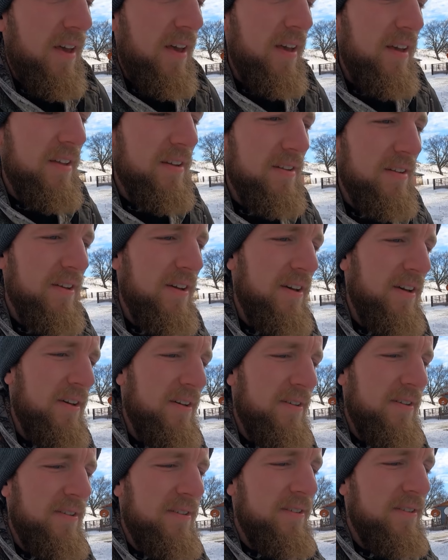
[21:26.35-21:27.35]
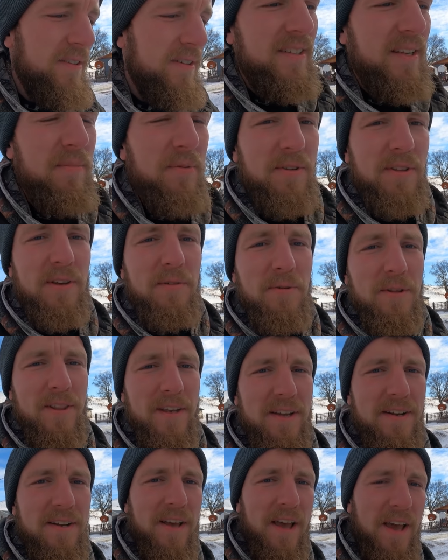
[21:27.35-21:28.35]
And uh, typically when
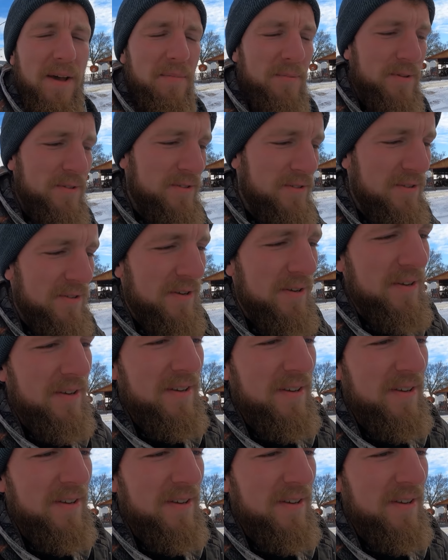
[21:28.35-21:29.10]
that happens,